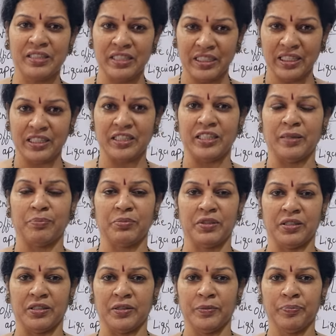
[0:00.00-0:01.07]
see in depth.
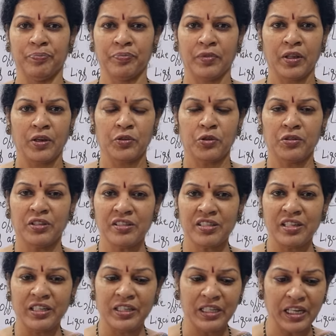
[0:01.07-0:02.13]
So this
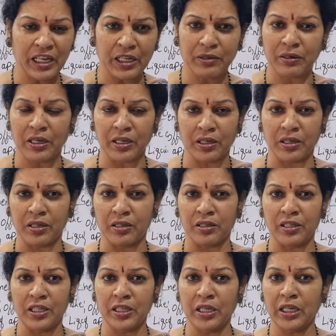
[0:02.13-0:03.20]
legal
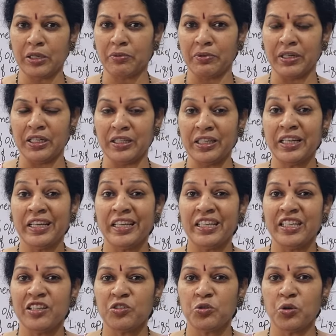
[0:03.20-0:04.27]
liquidator,
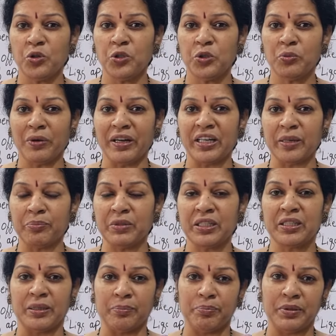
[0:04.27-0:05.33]
he is going to wind up the
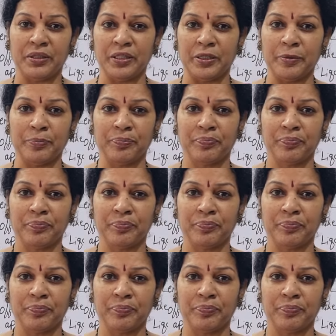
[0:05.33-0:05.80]
company.